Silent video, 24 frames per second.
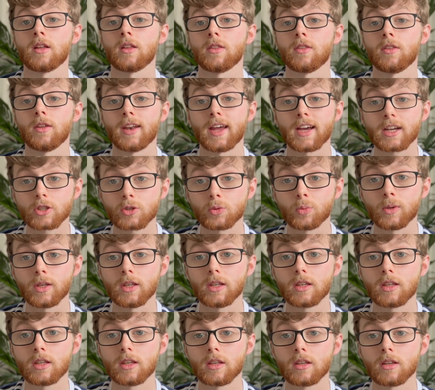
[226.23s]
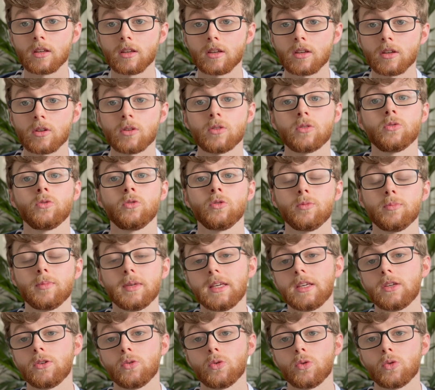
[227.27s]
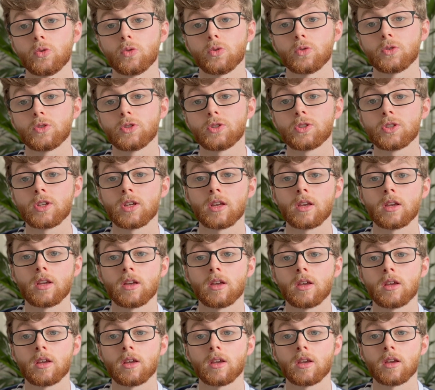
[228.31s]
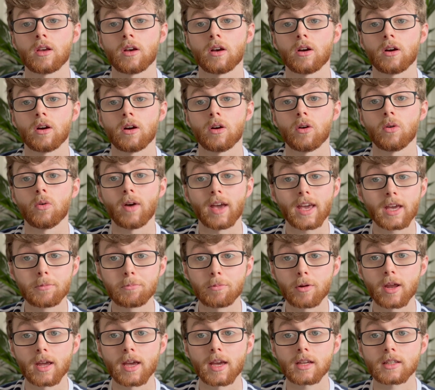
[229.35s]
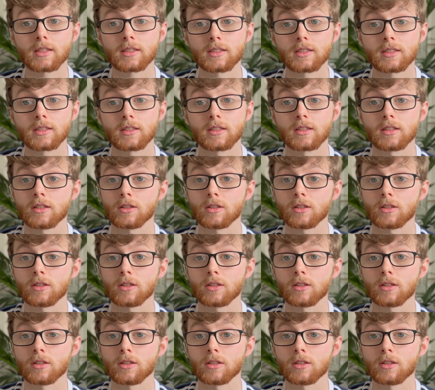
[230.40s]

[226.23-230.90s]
The next week you may use leg press.